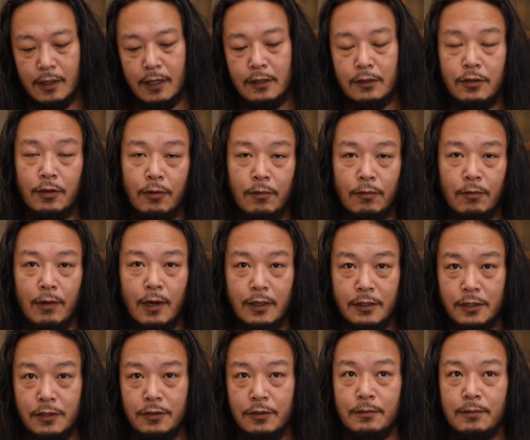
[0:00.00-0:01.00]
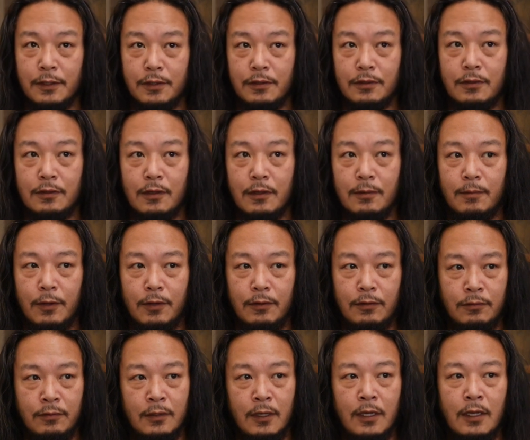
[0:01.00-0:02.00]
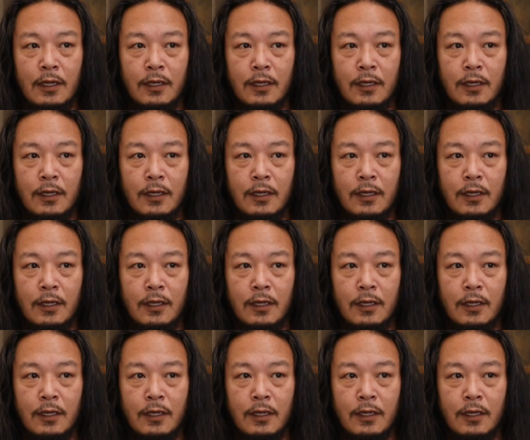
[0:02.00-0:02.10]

Like don't watch too much slow-mo,